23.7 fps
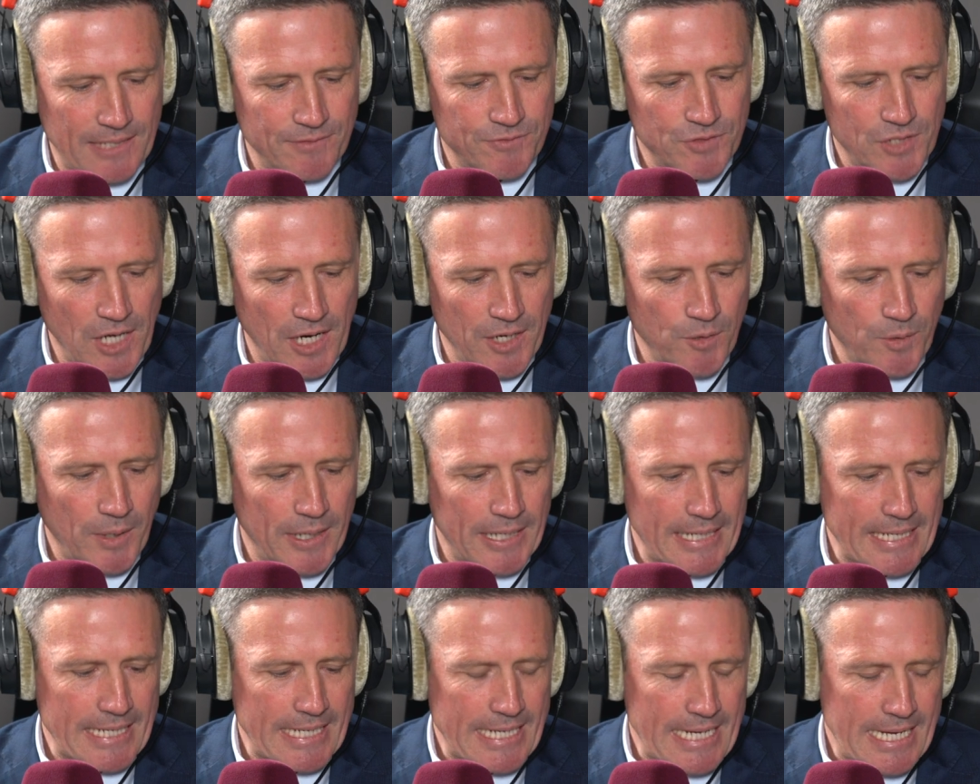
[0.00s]
of
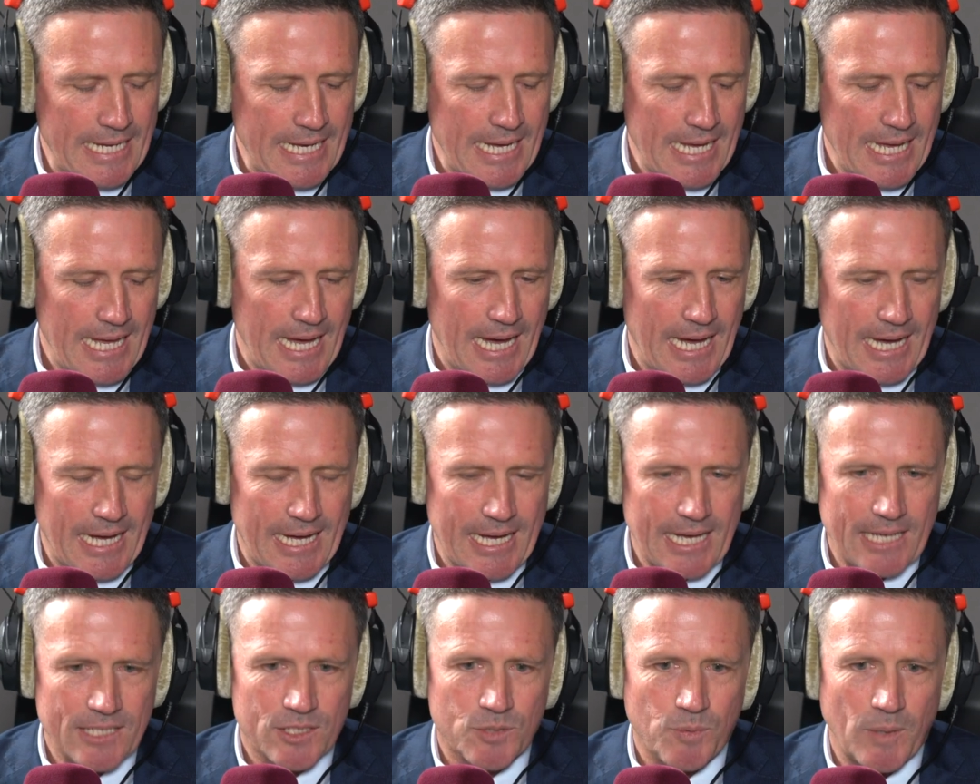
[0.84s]
January,
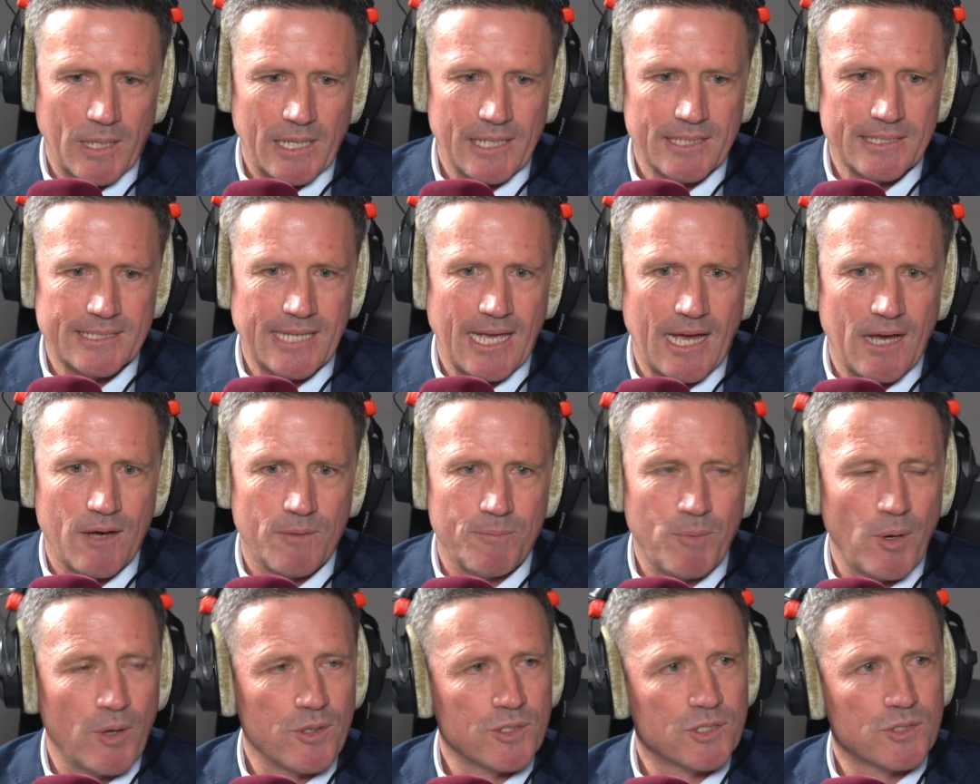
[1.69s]
as well as our
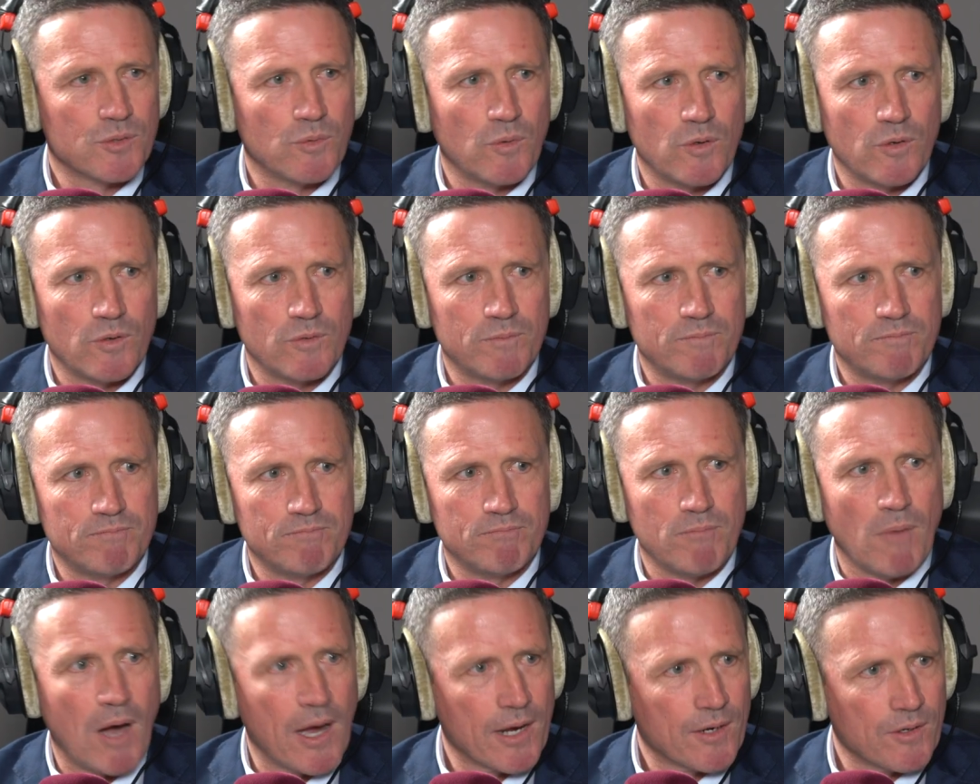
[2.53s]
post-war
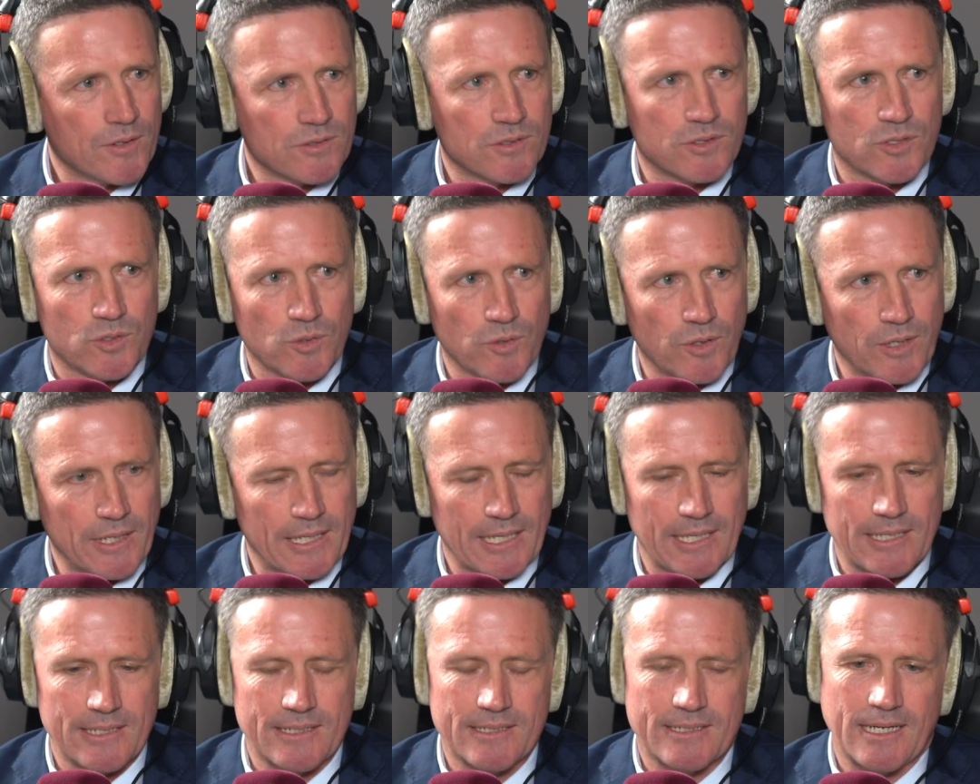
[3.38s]
migrant story.
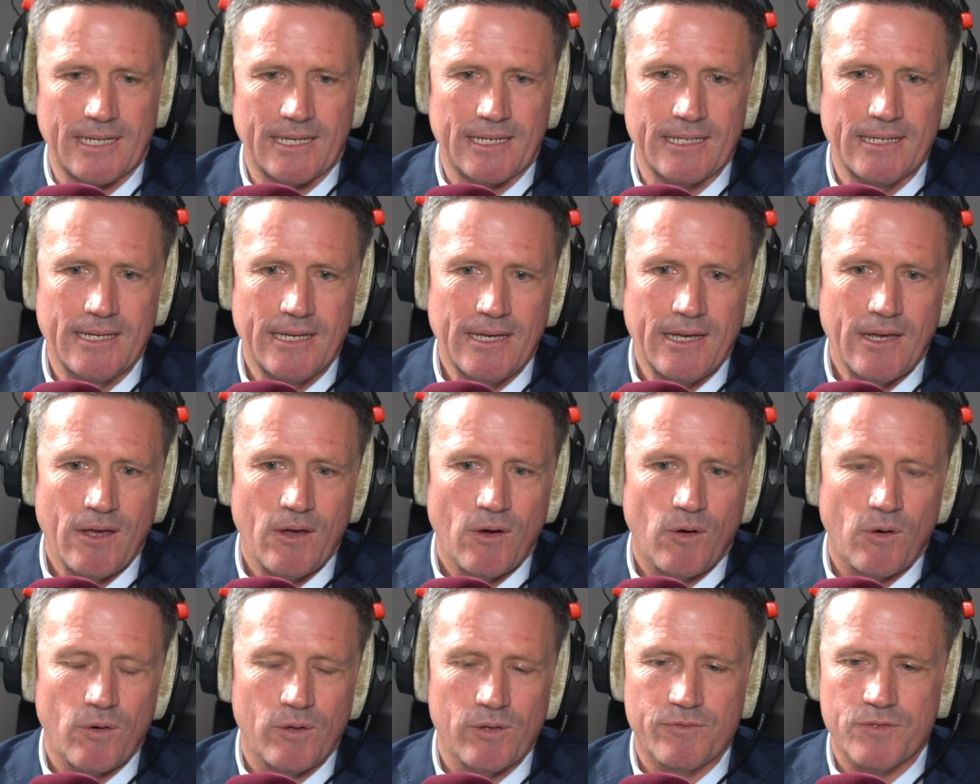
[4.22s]
And
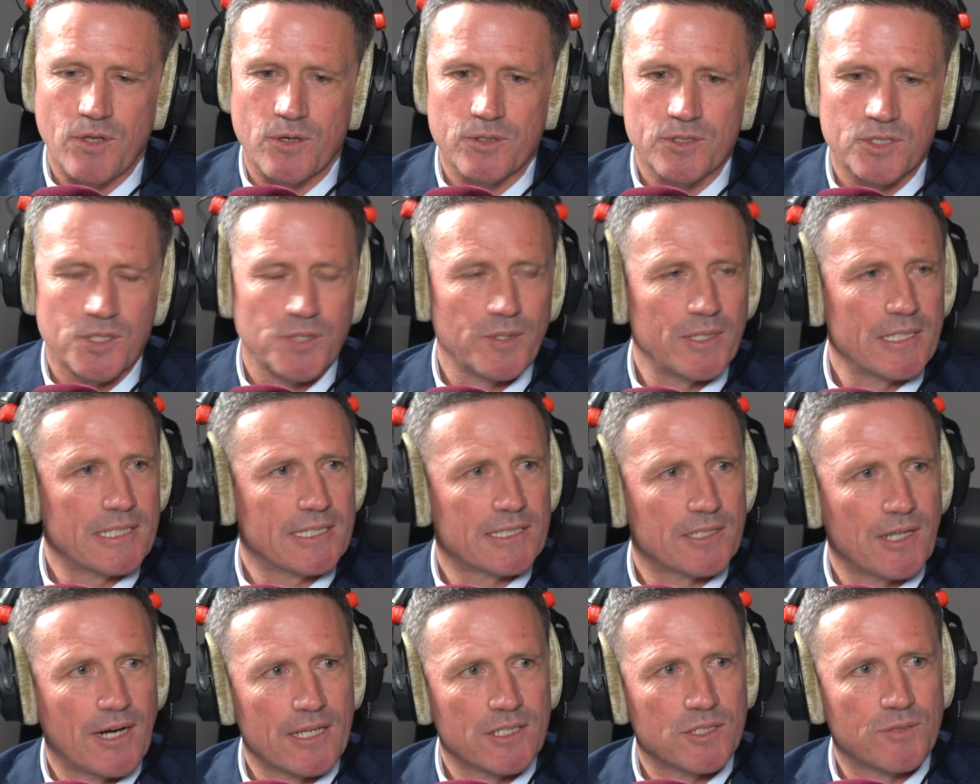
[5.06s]
all of those three
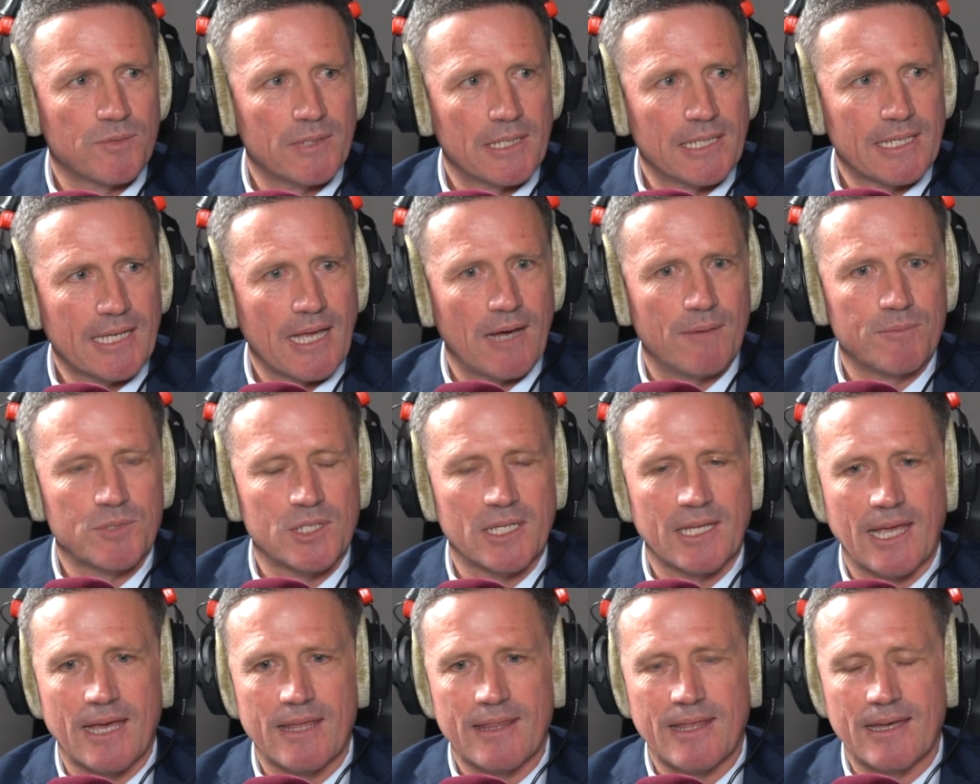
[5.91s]
strands really come
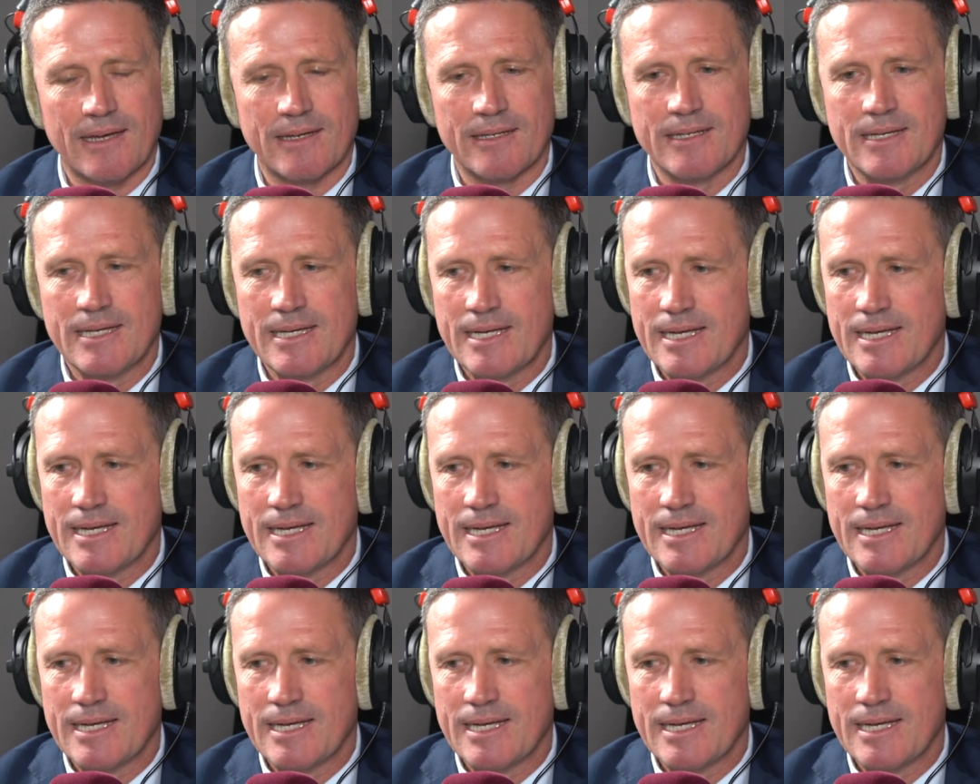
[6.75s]
together.